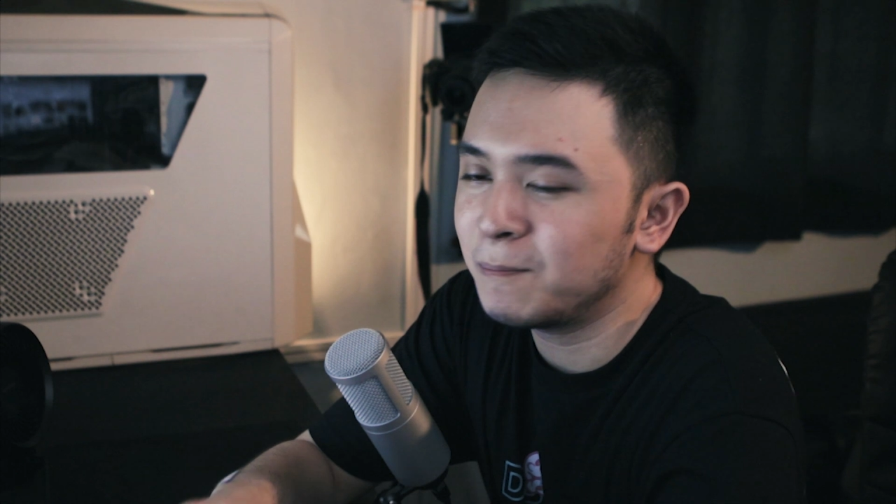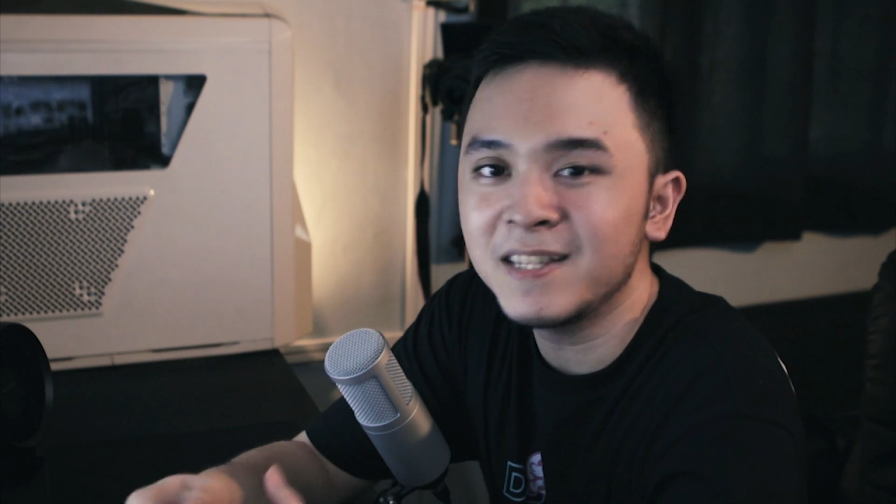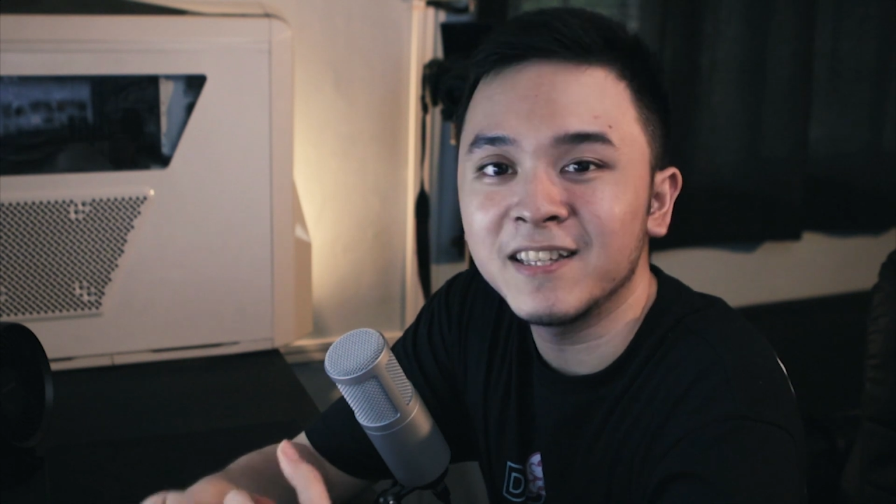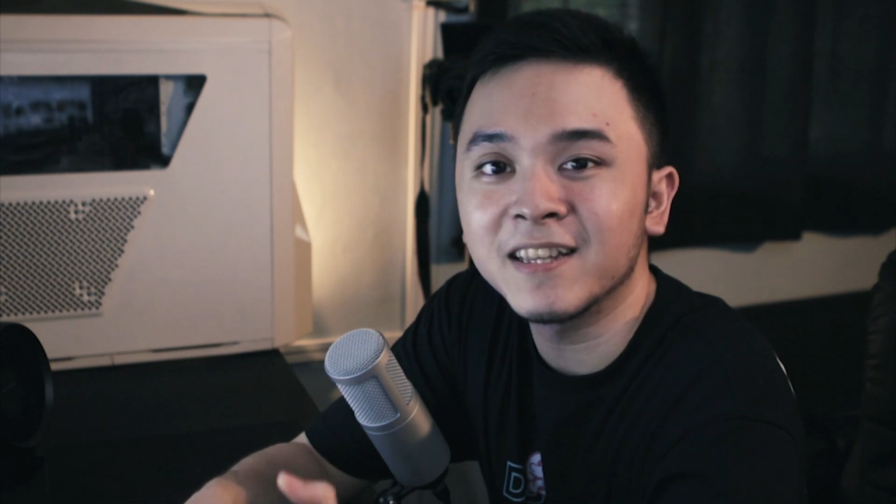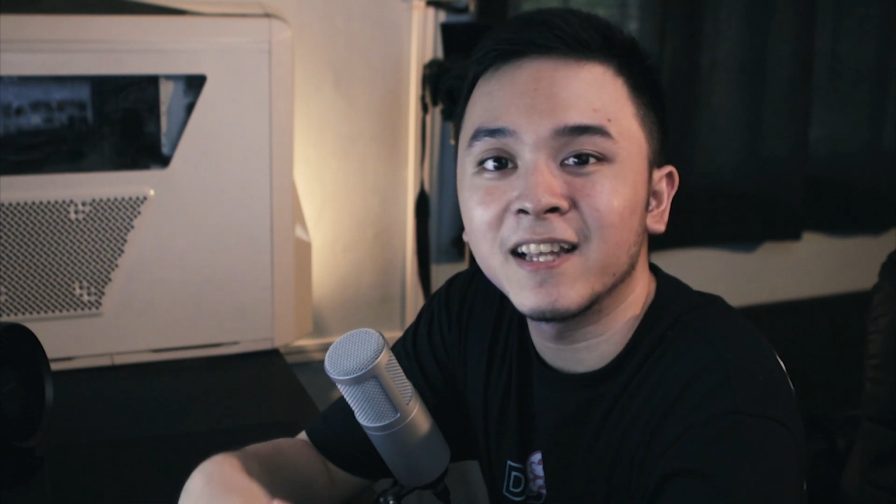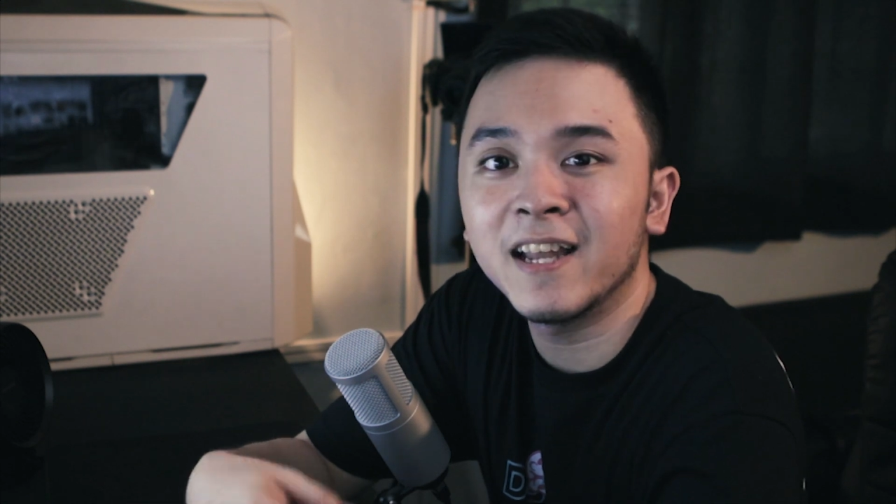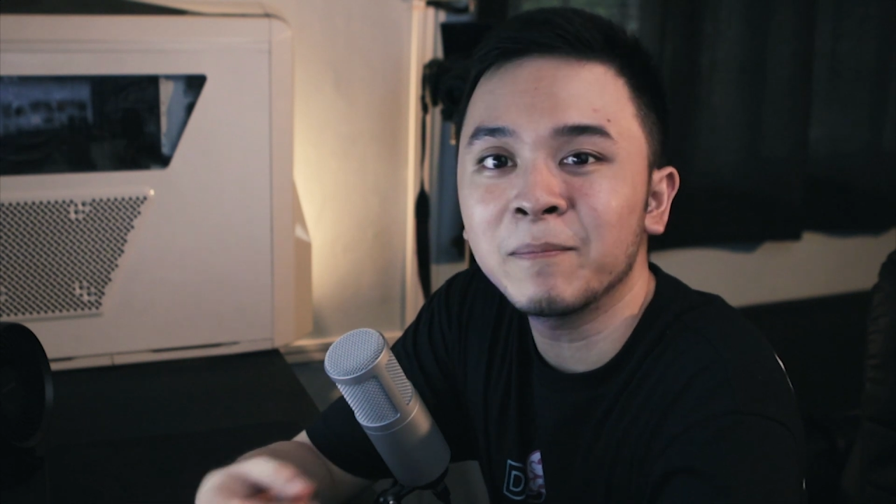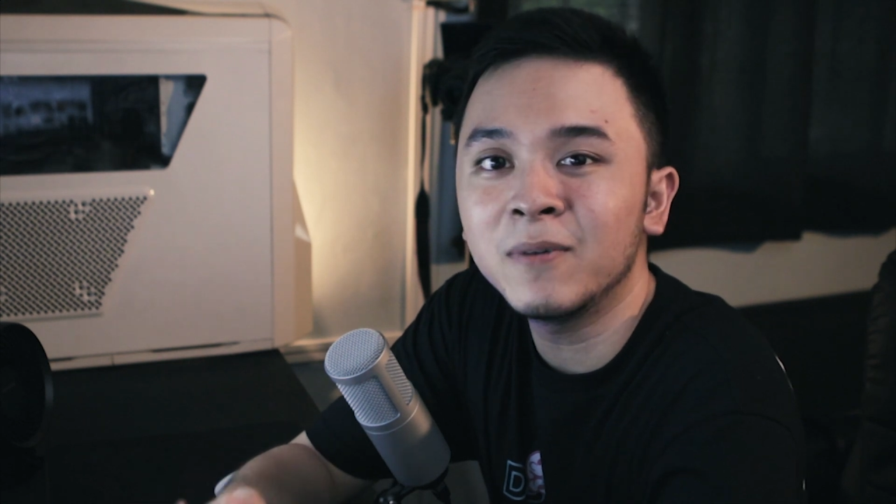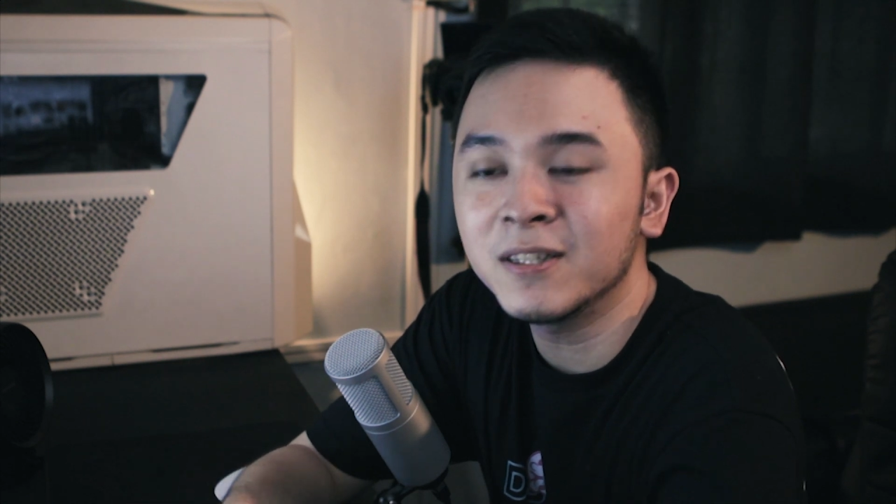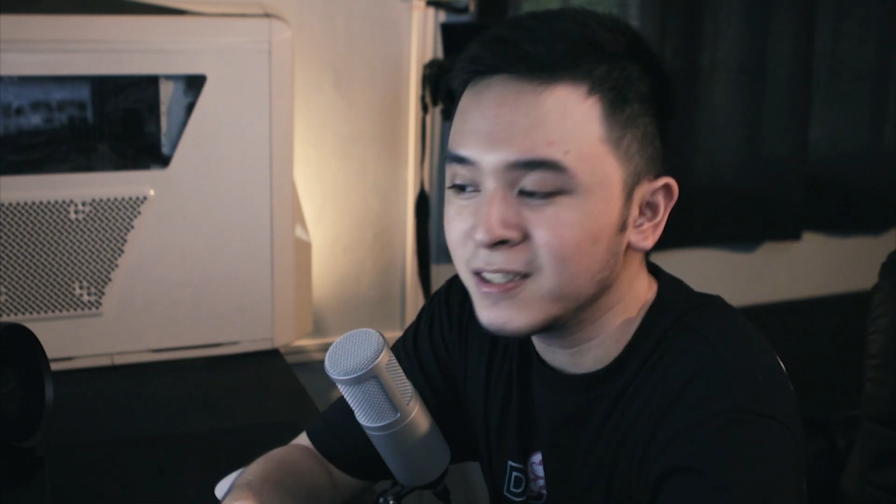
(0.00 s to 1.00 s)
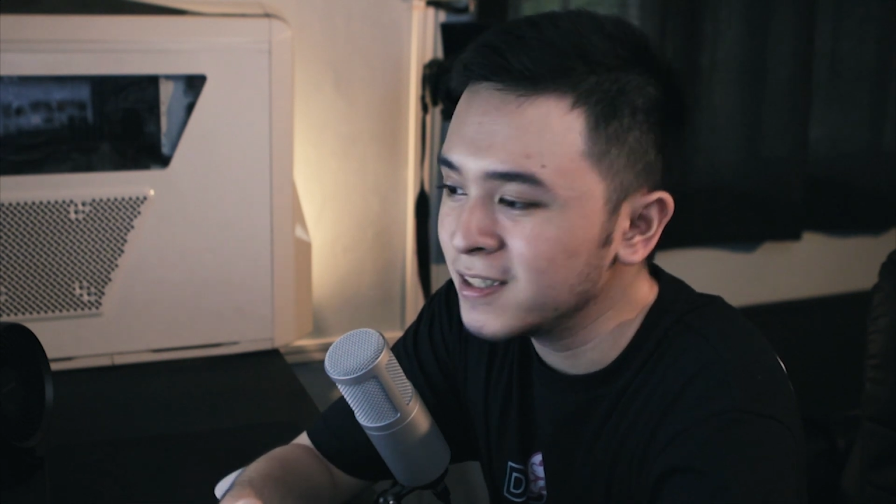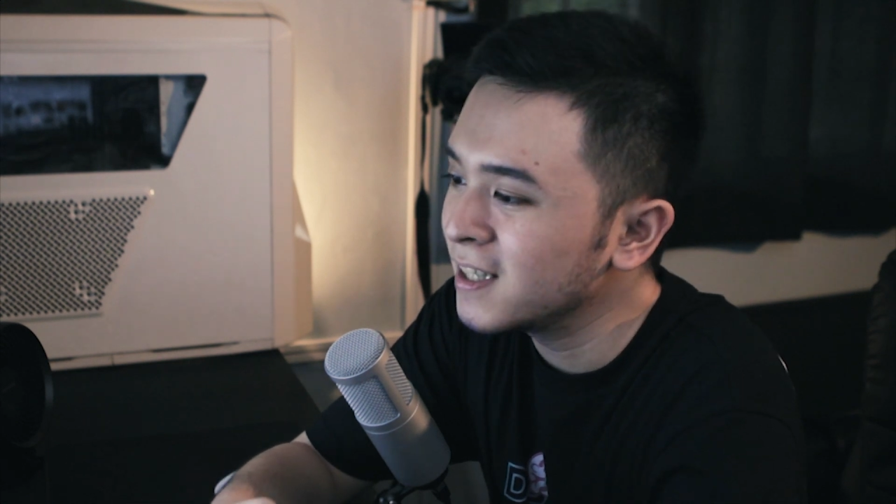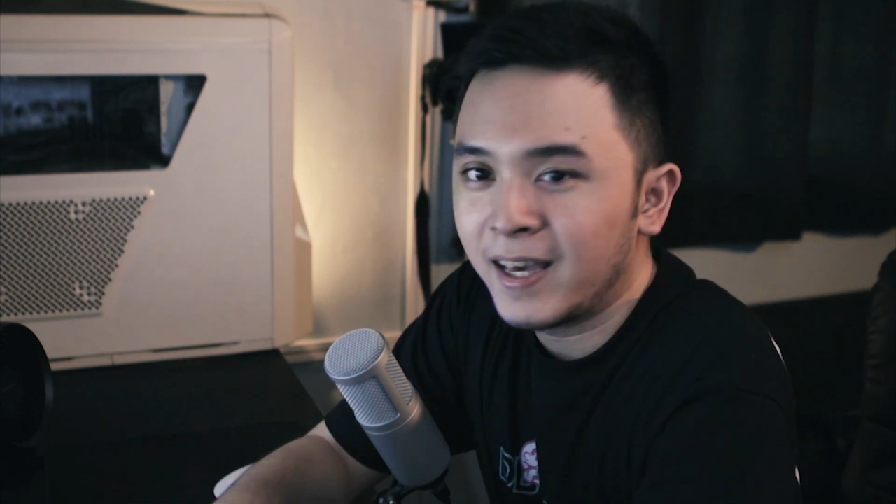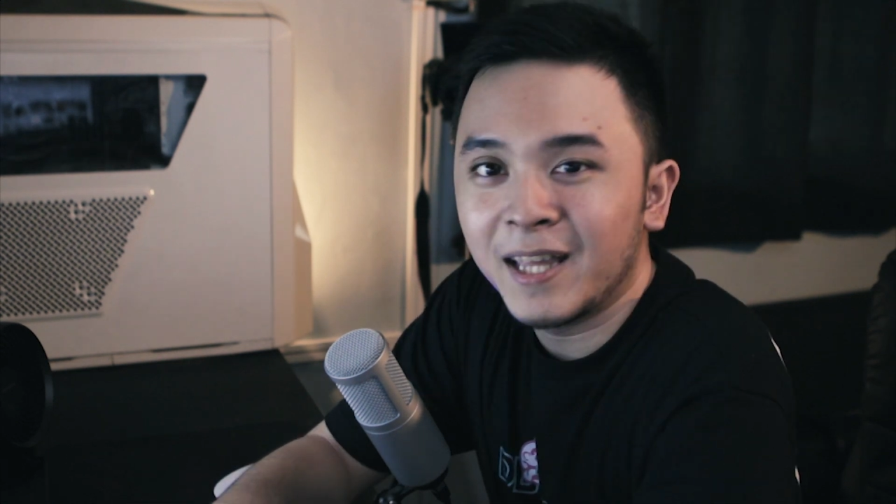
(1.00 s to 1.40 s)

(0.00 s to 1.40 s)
please hit the like button.